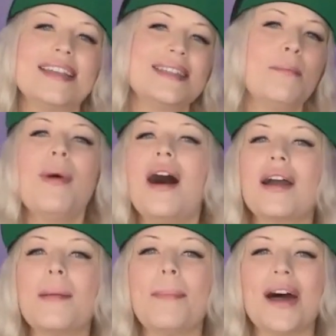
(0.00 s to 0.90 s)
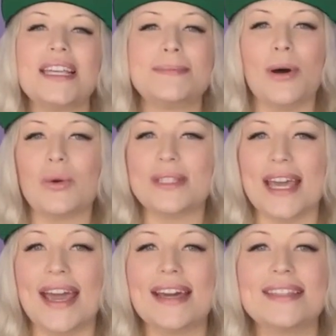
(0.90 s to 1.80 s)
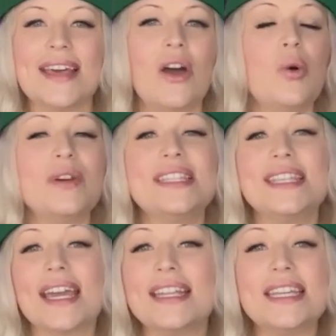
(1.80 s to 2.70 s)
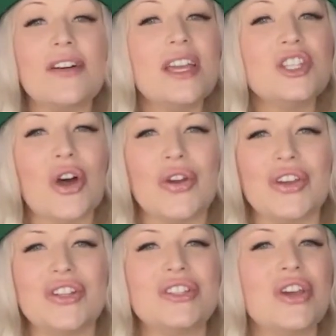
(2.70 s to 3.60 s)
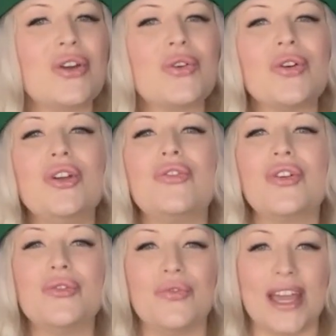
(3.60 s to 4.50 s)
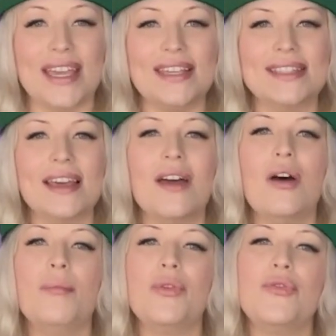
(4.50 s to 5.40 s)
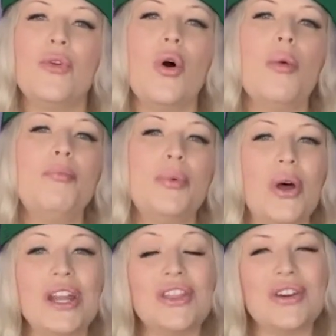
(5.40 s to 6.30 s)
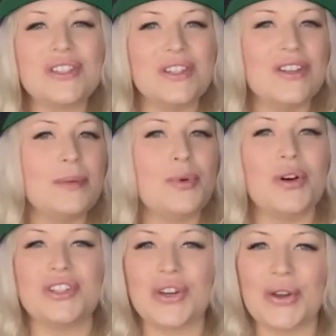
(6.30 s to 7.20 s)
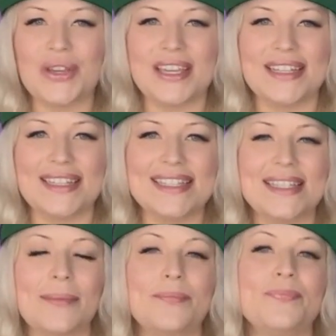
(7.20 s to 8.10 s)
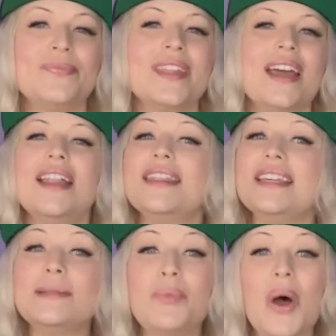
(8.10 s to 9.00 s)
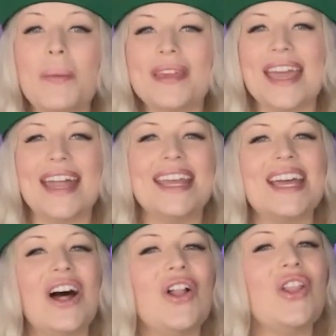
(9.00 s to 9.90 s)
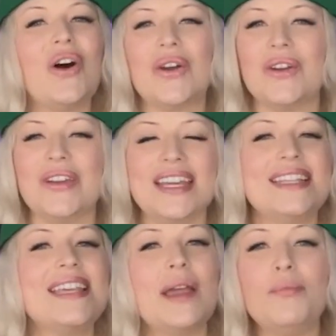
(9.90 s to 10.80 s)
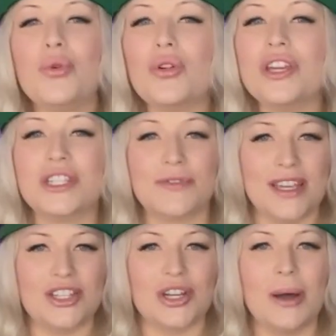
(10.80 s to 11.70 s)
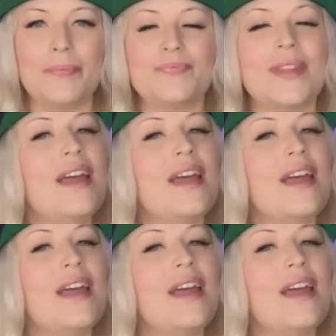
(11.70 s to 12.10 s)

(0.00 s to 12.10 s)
as it market buys PulseX with secondary tokens accrued from fees before burning those newly bought tokens. This burn mechanic alone is a bullish feature,